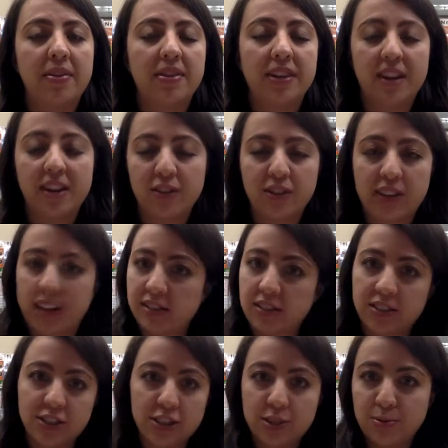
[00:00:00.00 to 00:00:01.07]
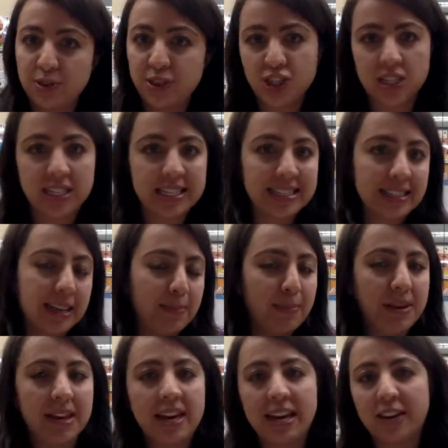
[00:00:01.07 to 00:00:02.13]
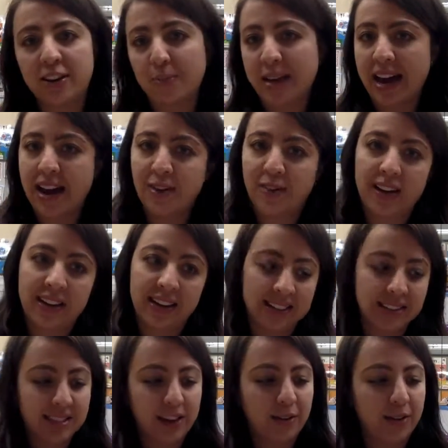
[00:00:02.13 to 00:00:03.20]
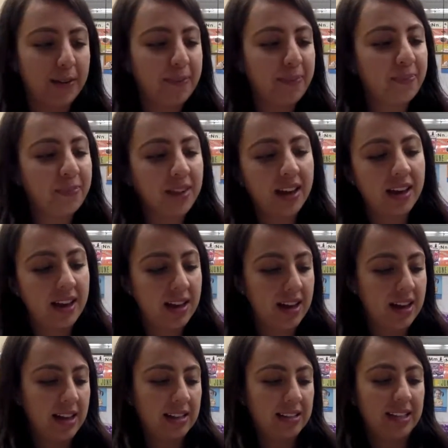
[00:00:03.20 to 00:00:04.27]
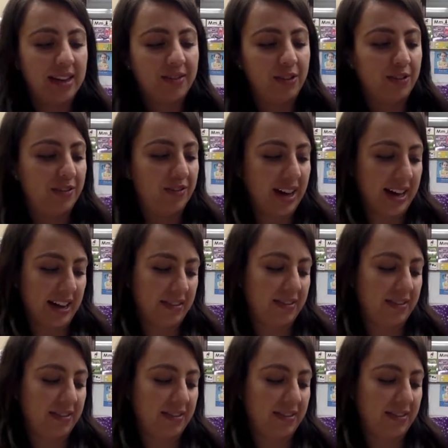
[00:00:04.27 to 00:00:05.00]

The other characters were just sleeping or meowing, etc. Level 5.